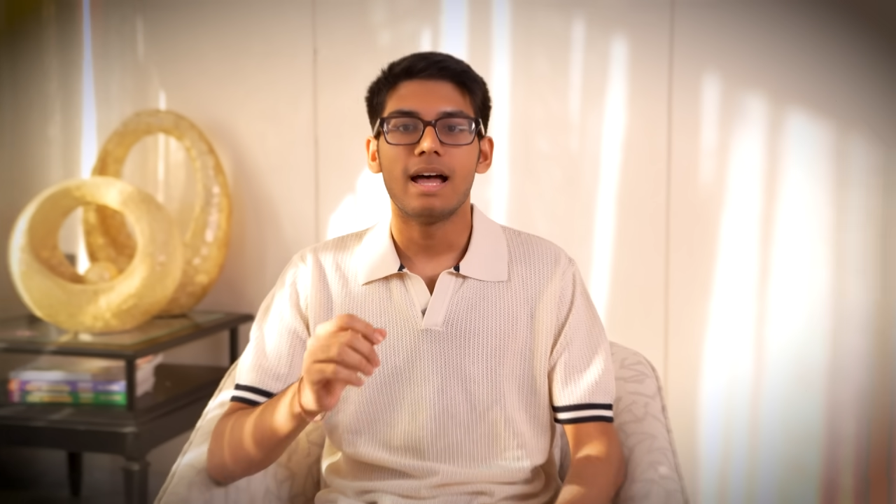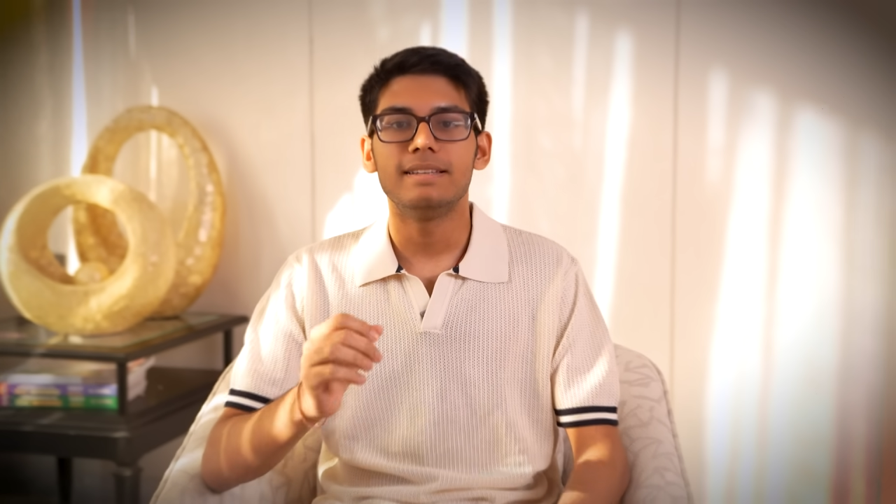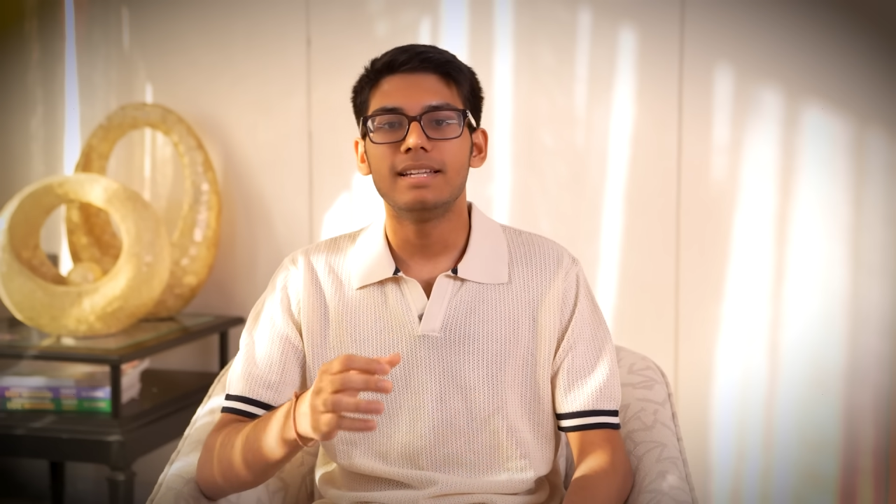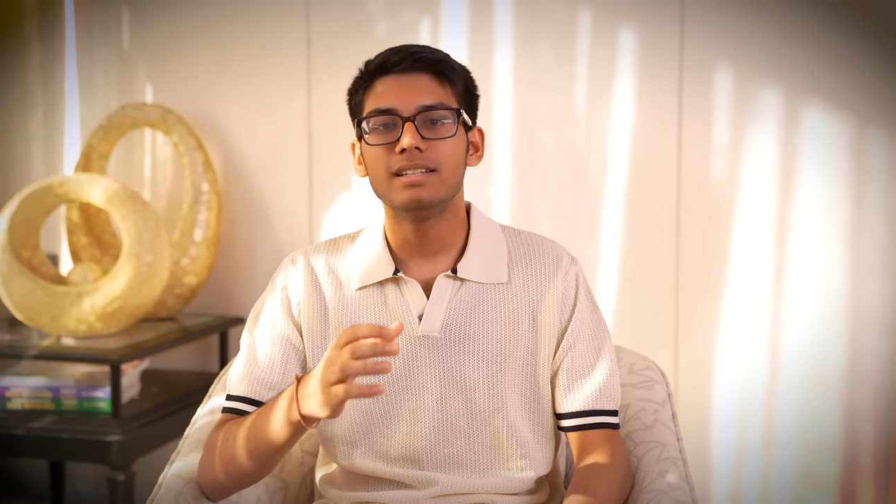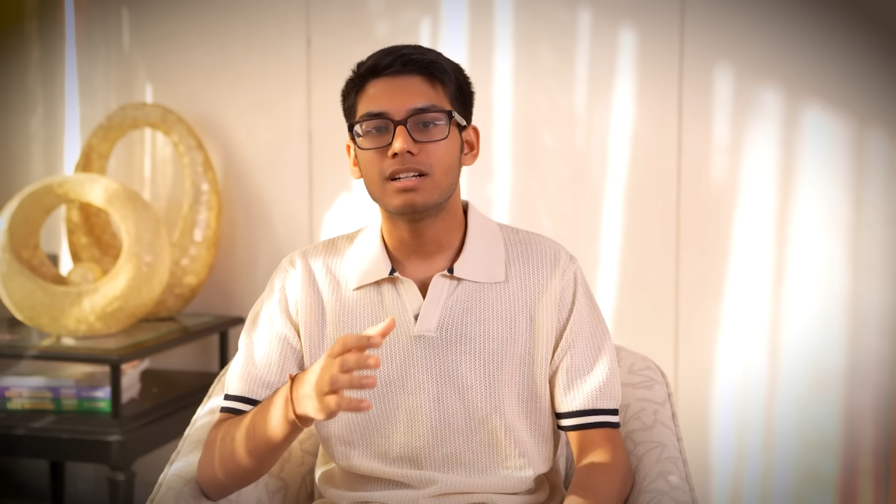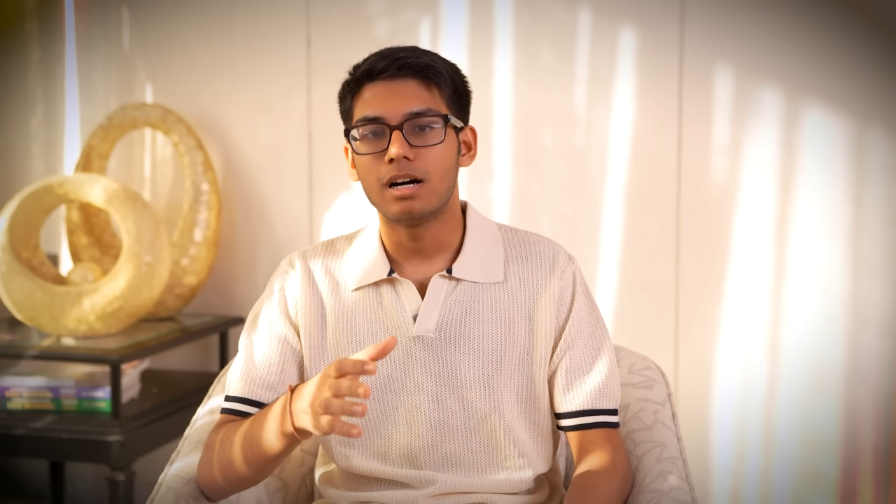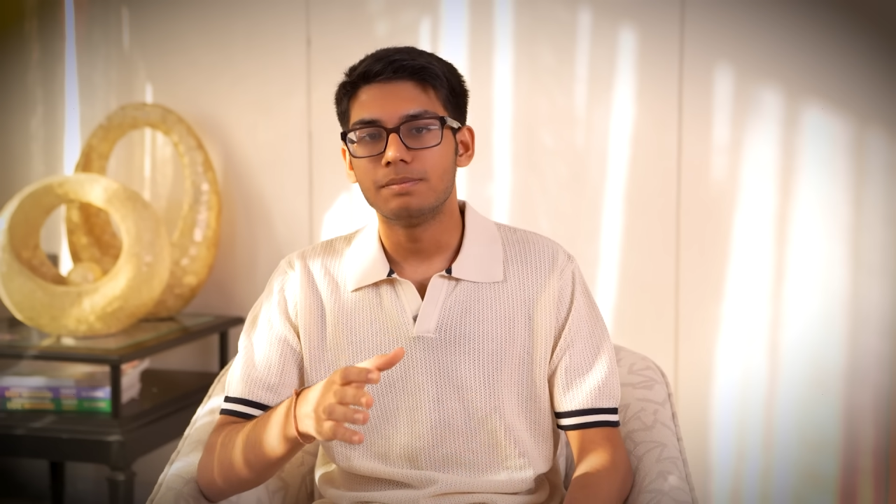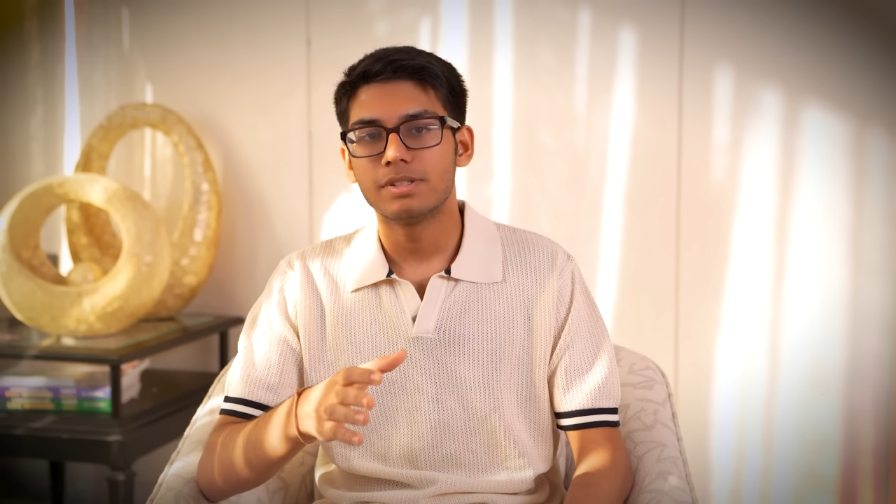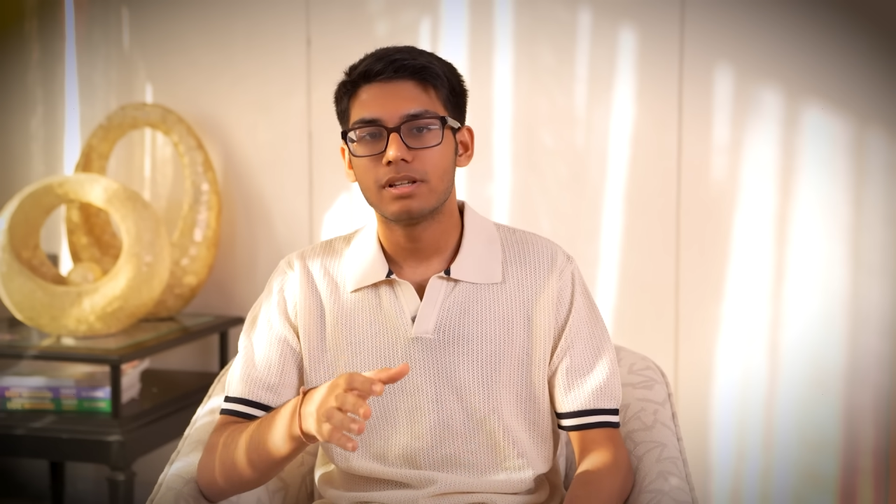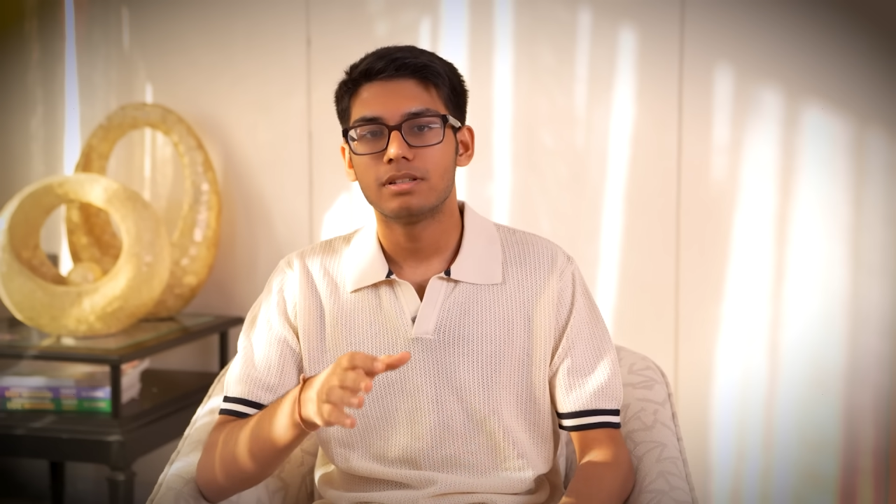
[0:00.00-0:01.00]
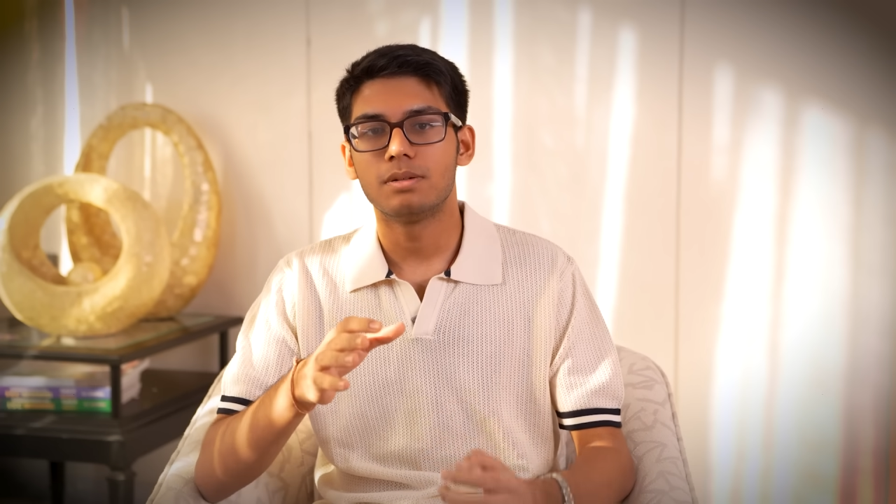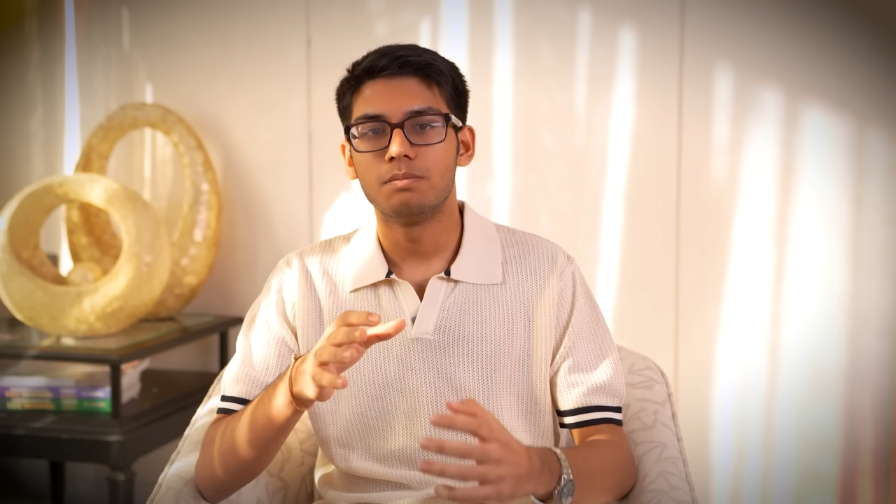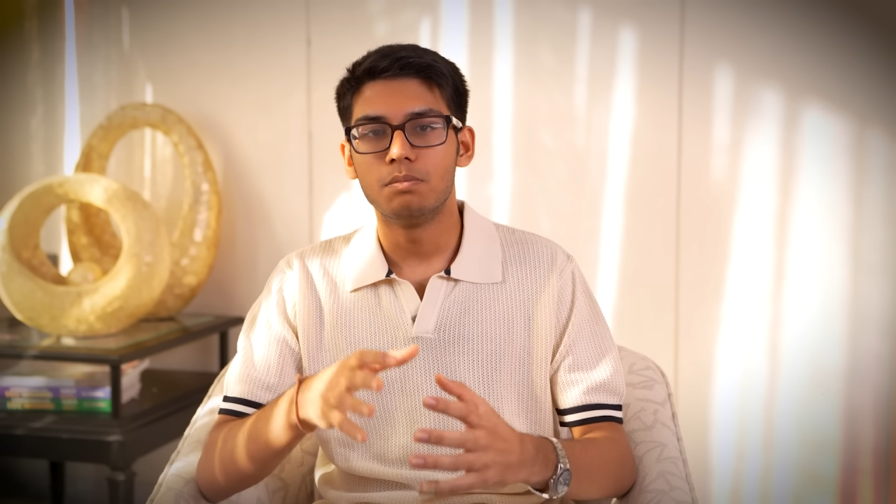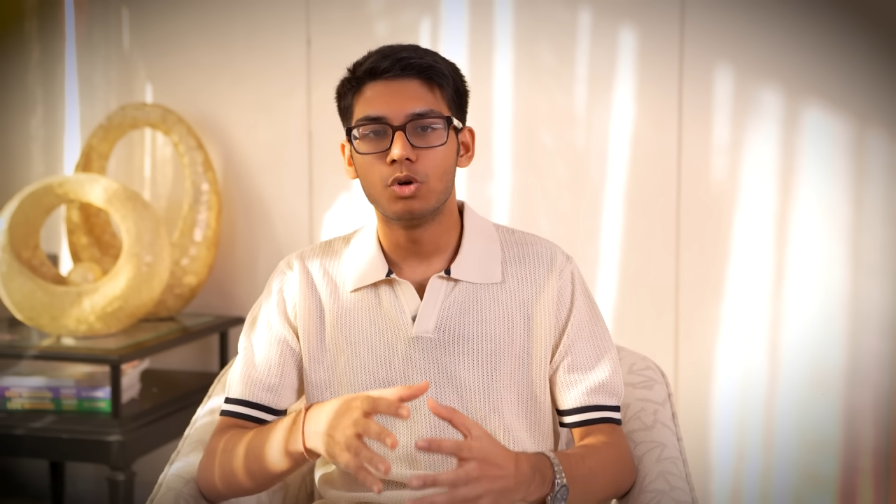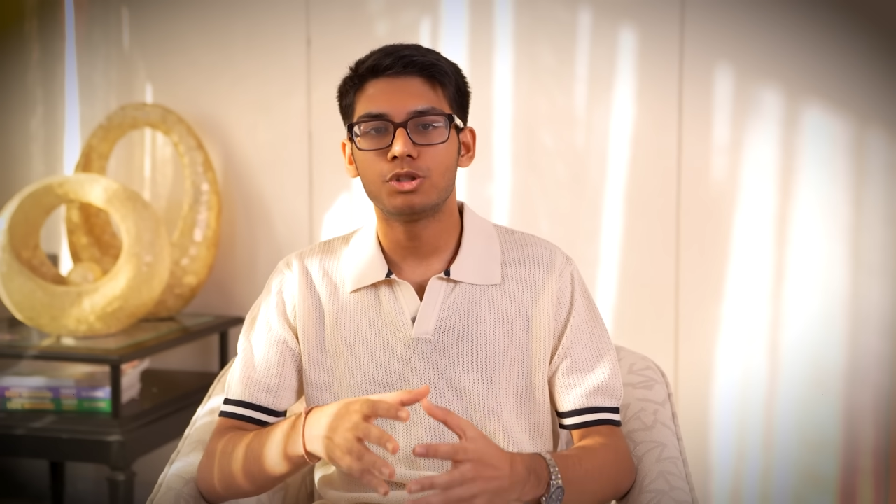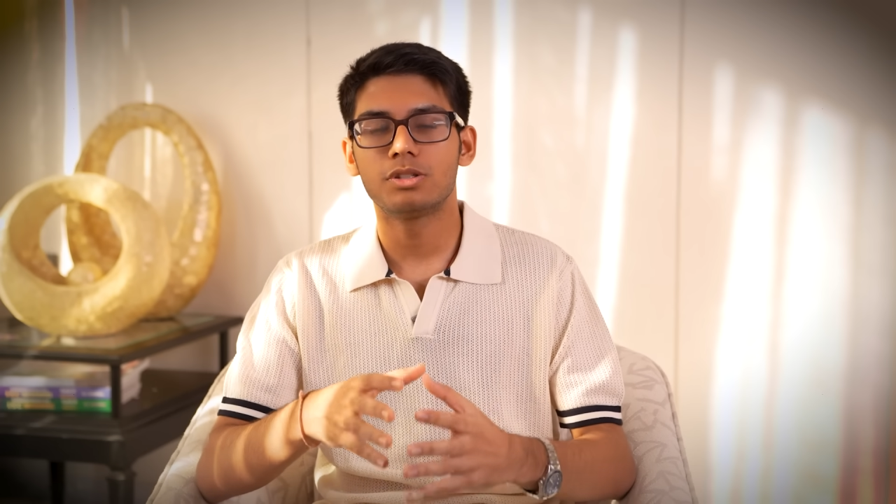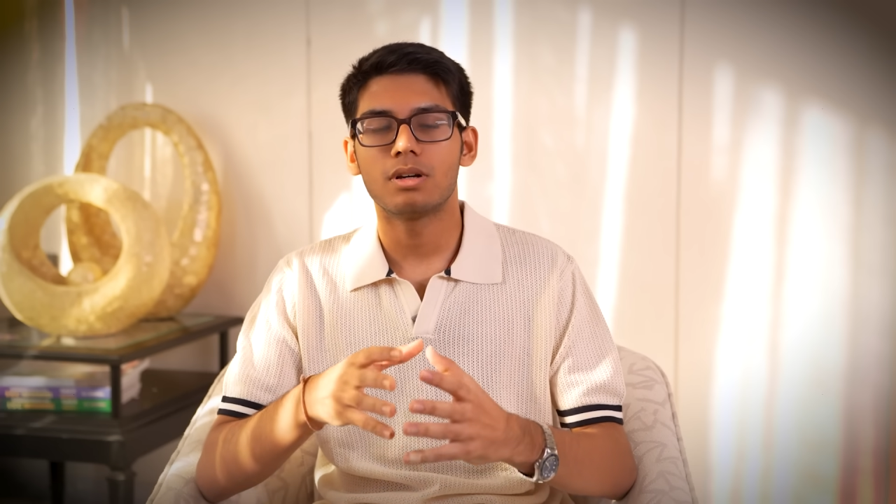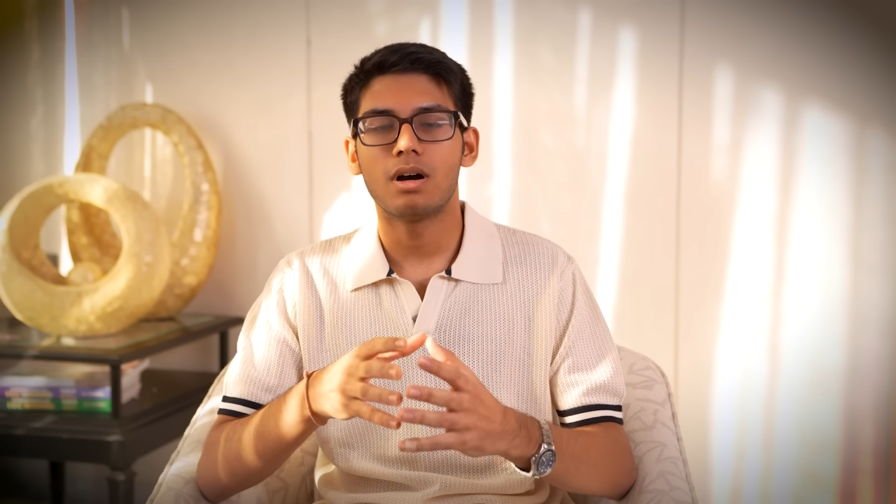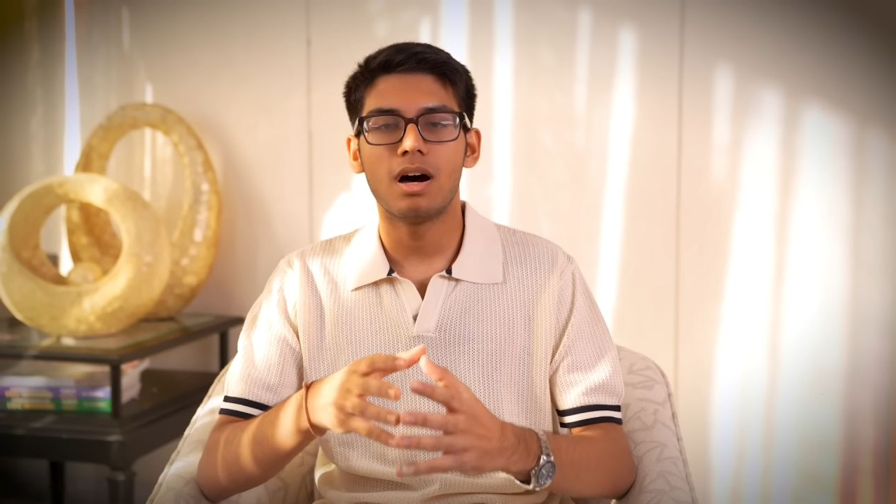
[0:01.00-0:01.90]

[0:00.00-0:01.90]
And then comes the most